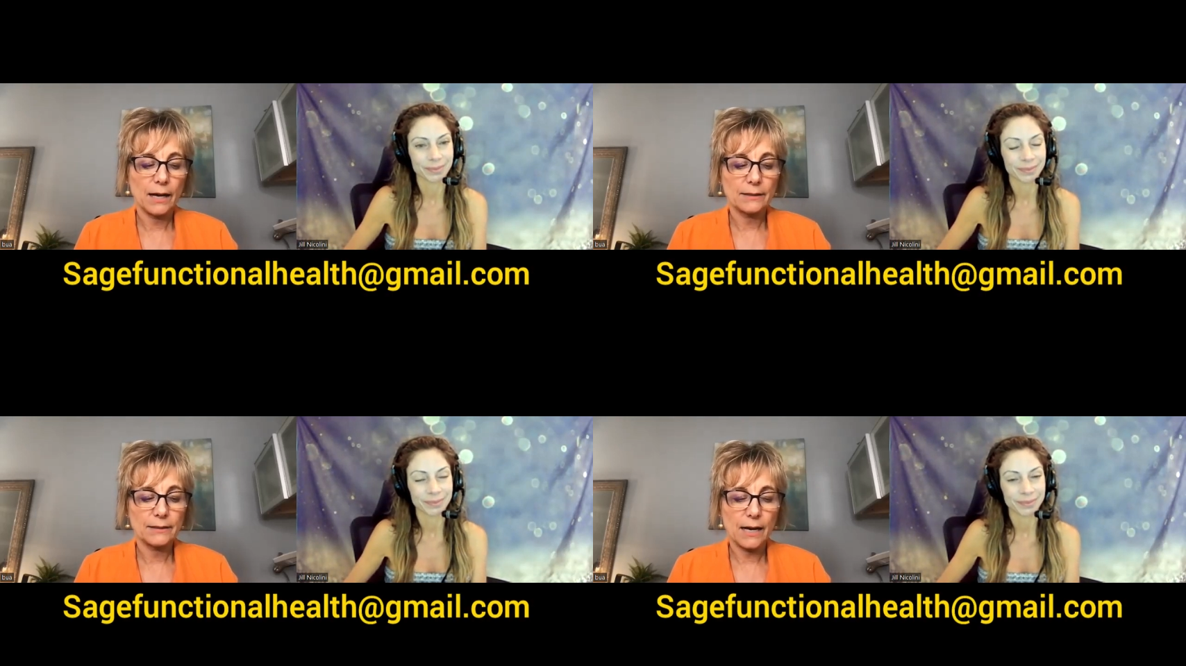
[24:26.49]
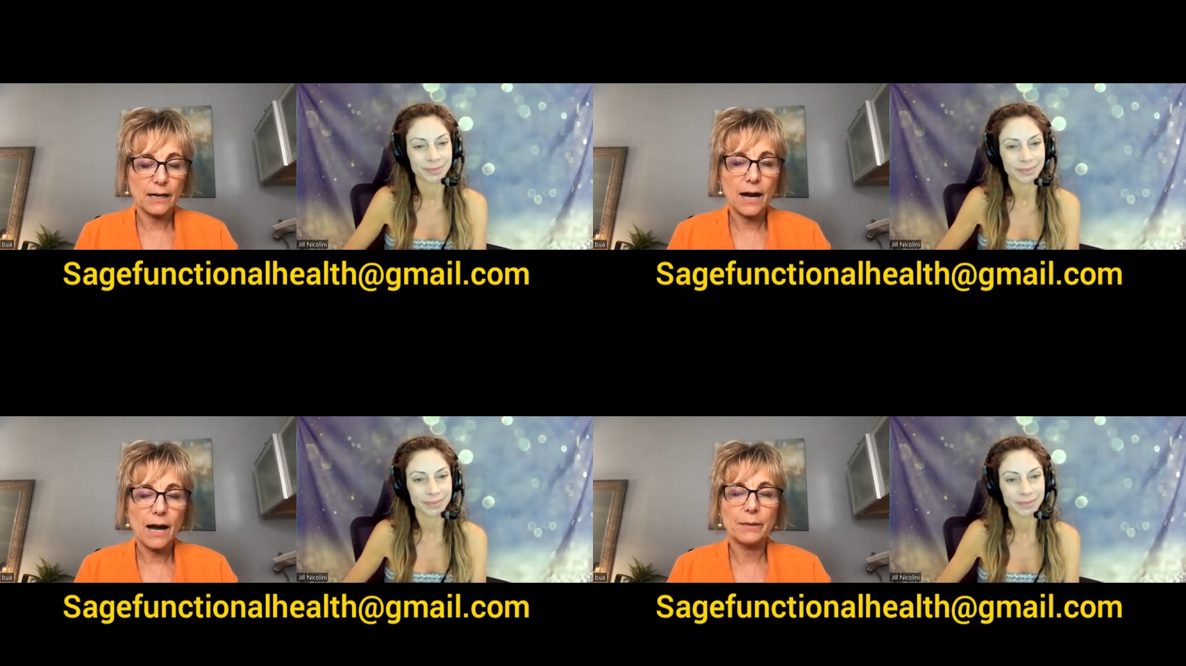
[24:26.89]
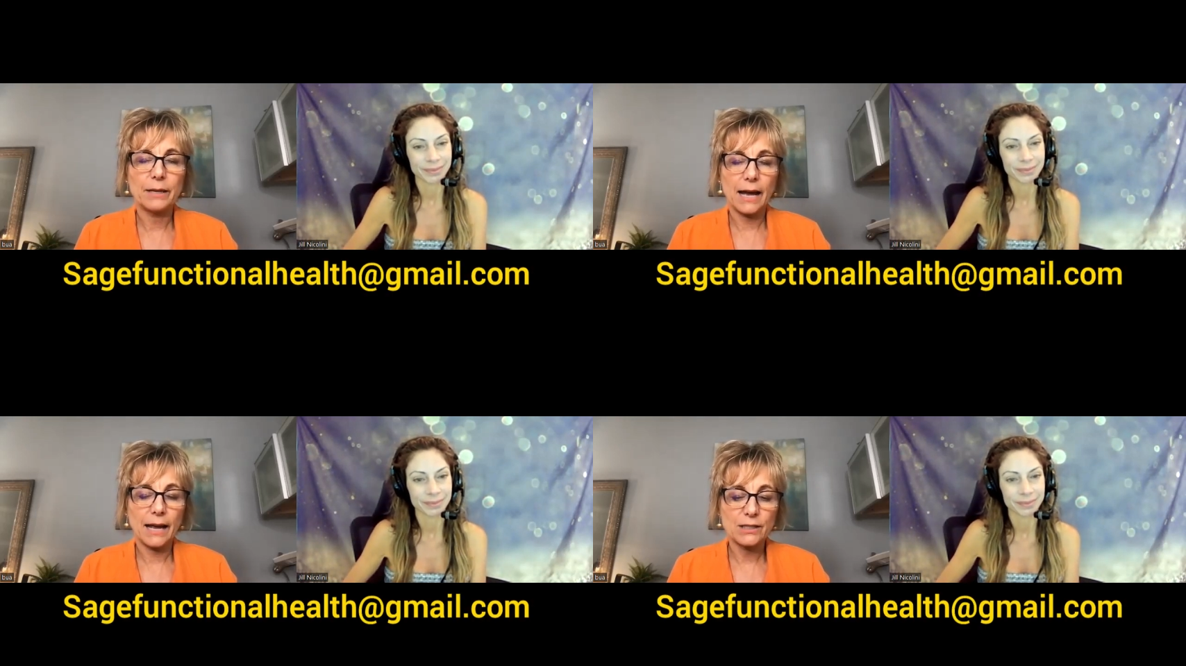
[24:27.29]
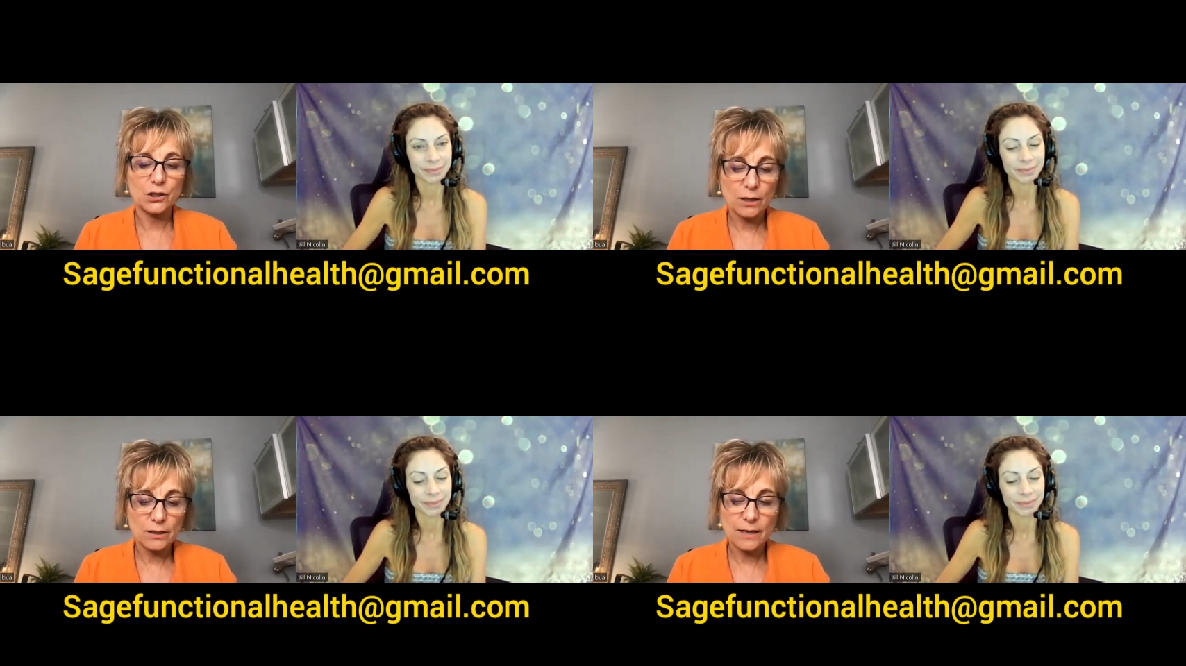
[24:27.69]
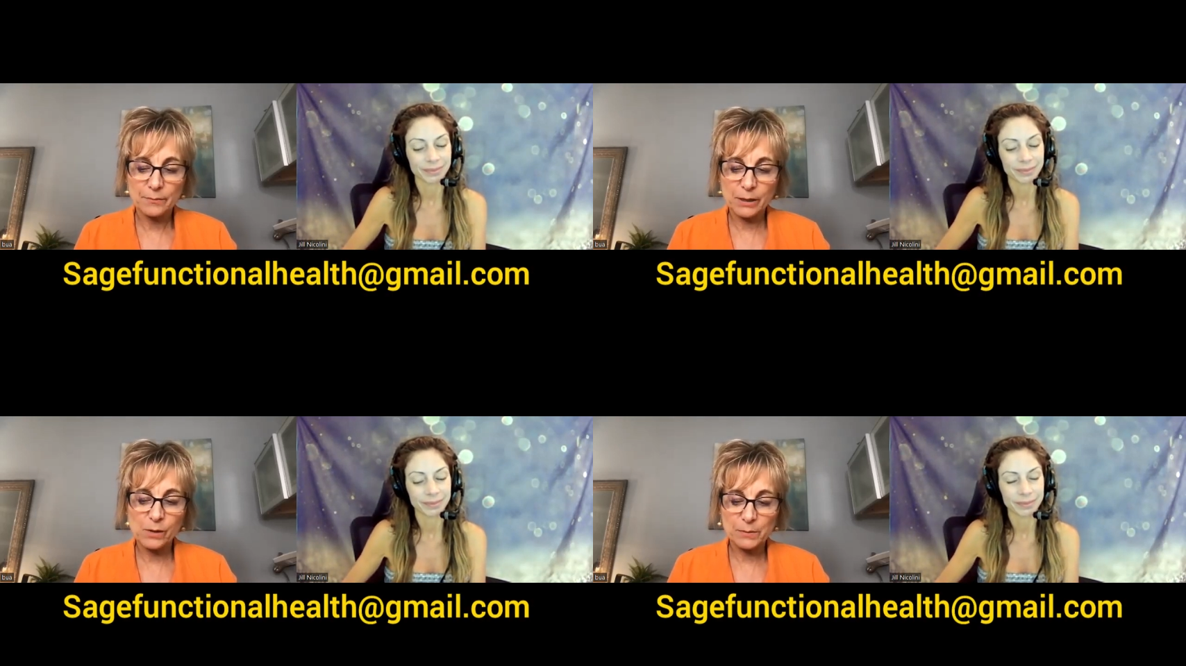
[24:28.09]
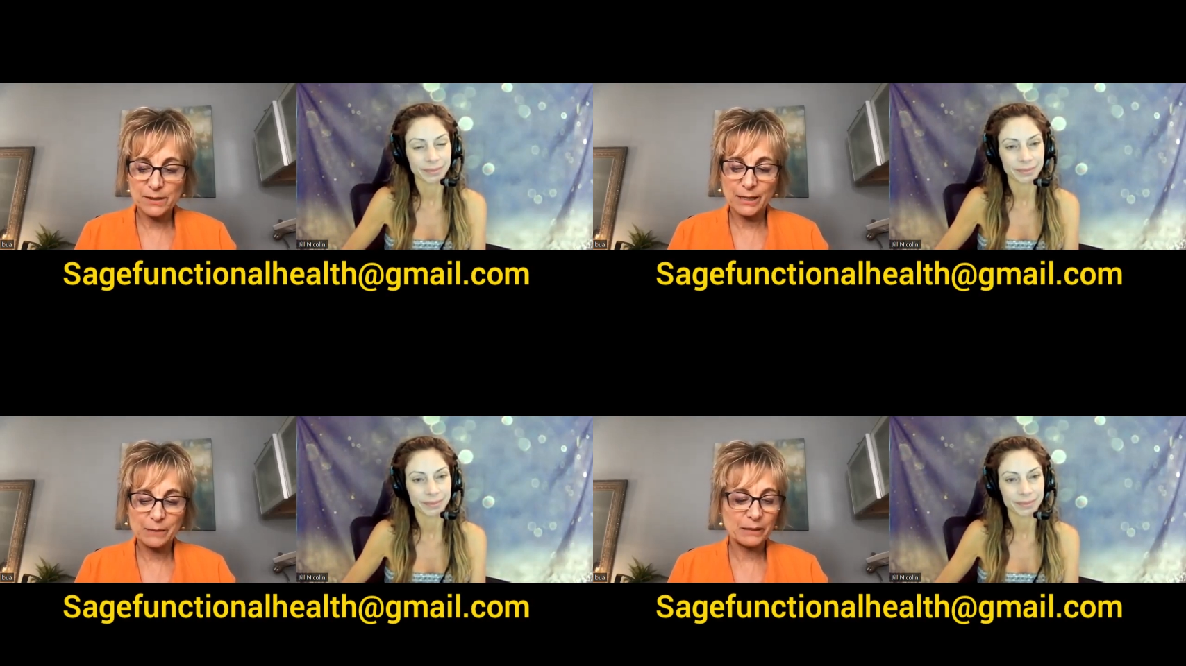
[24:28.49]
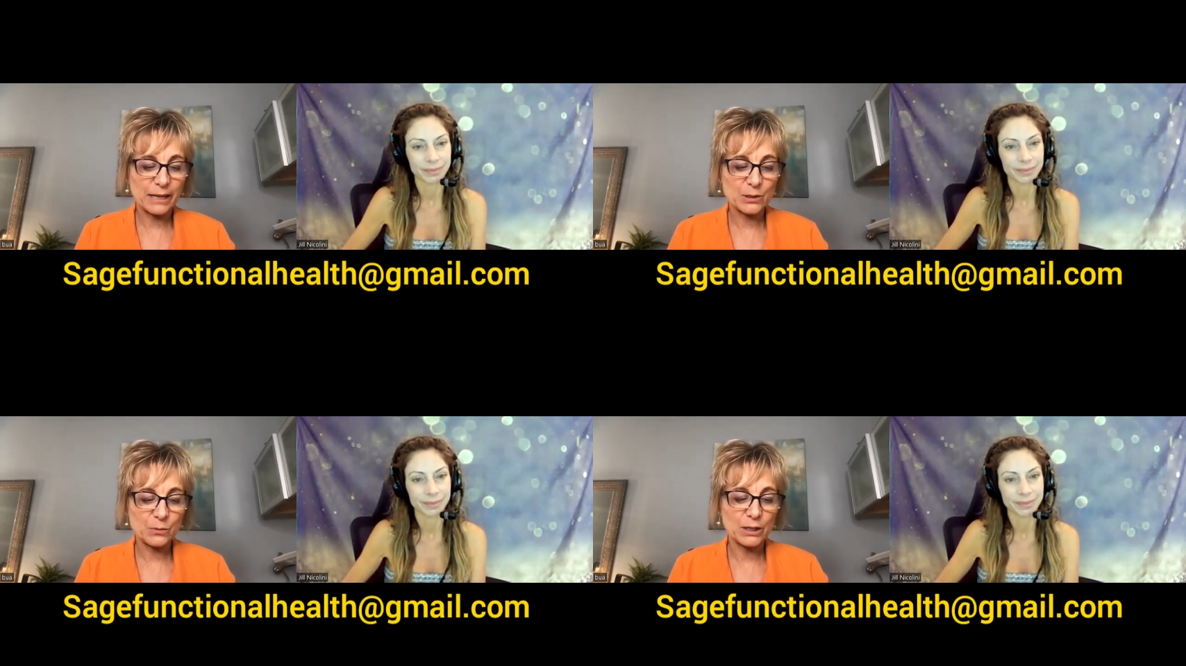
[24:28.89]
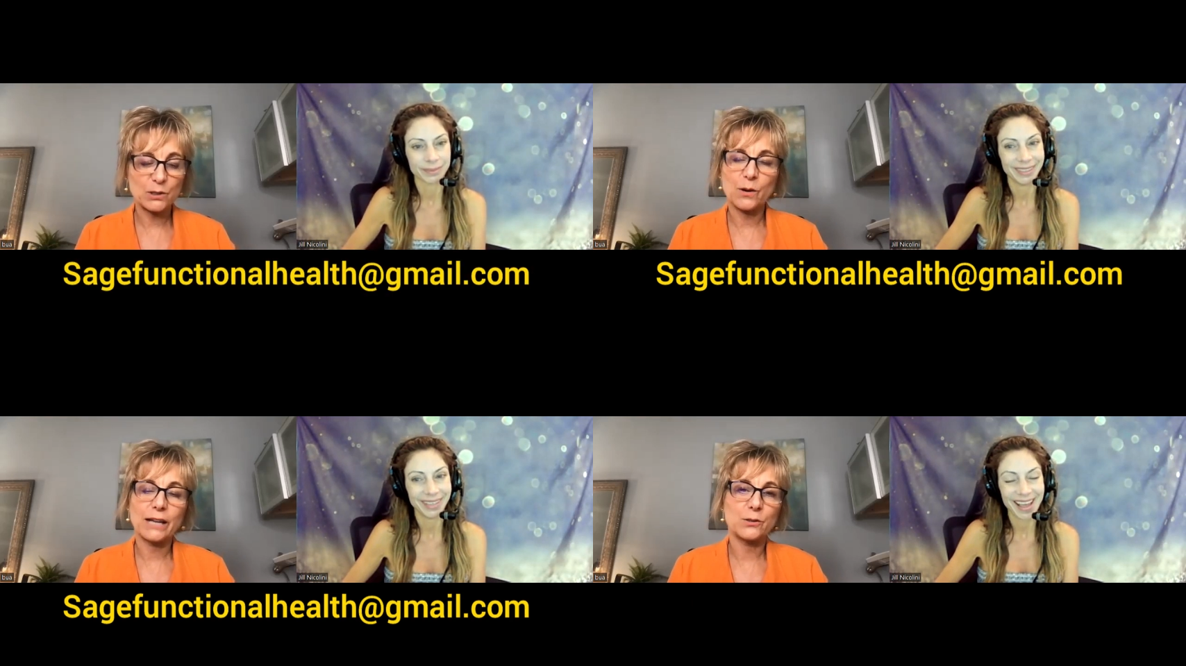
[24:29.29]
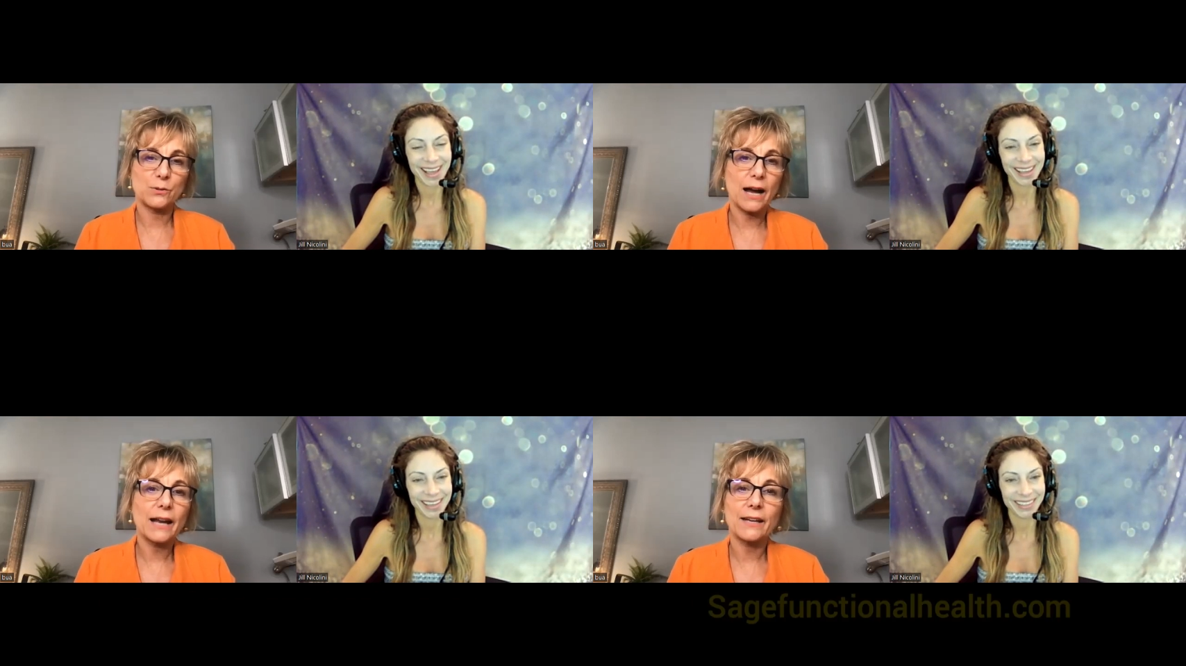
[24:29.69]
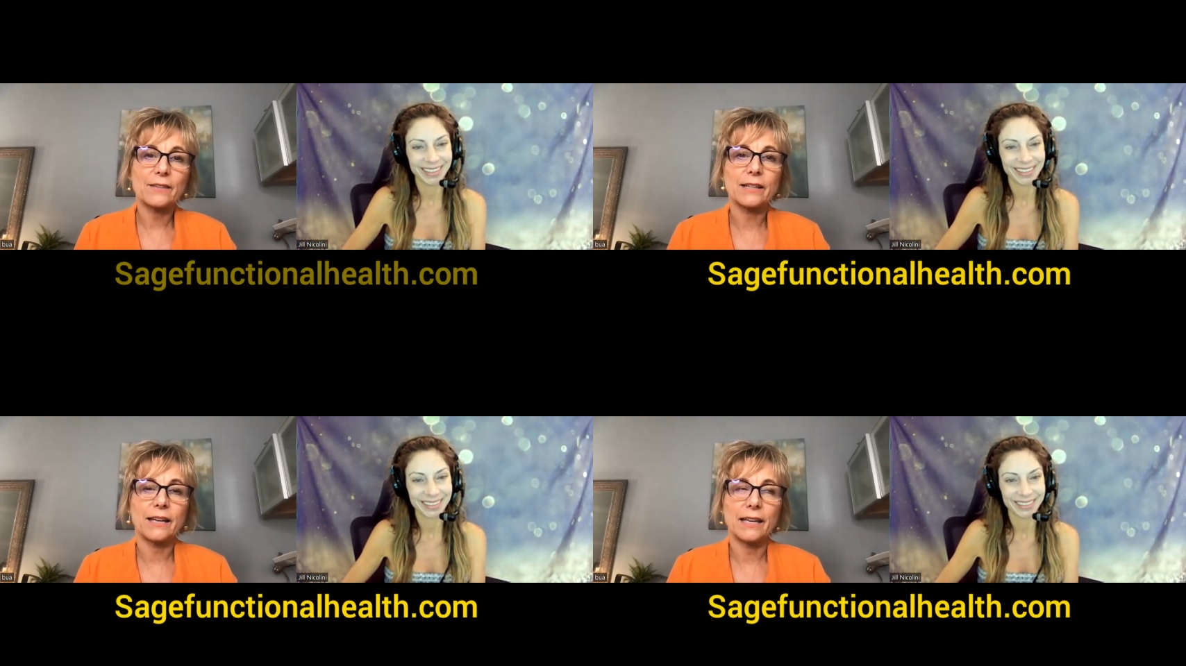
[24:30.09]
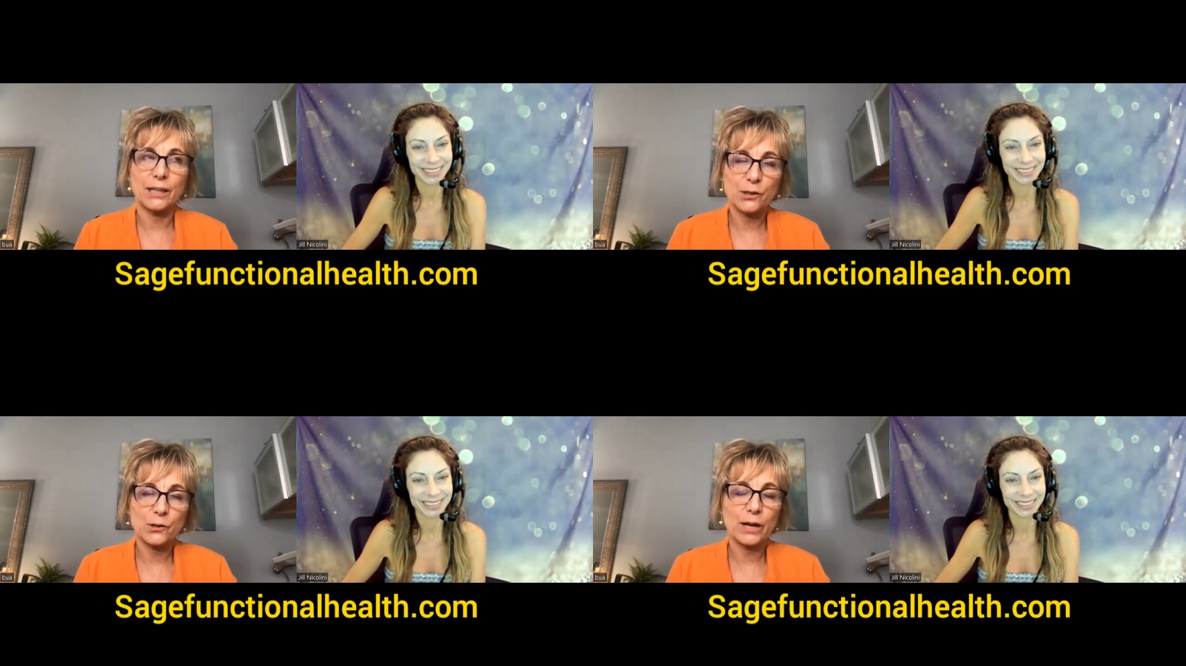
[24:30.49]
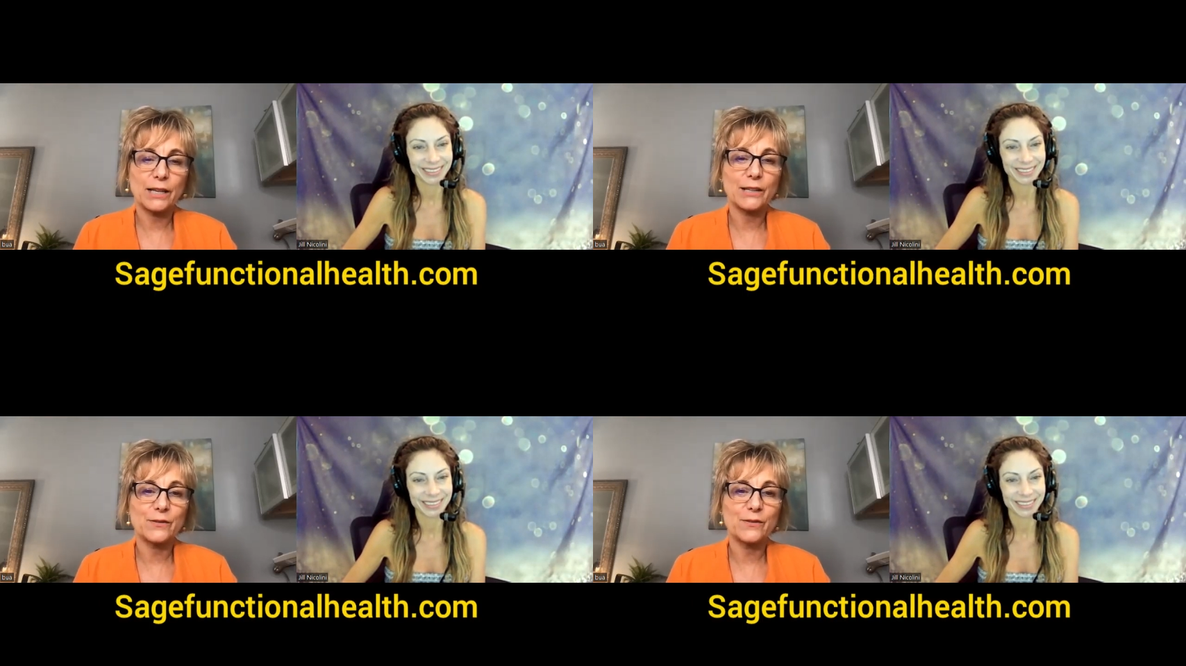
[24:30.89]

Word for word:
Speaker 1: Uh, and I just got my website up last week, so Yay. I do not have a, an integrated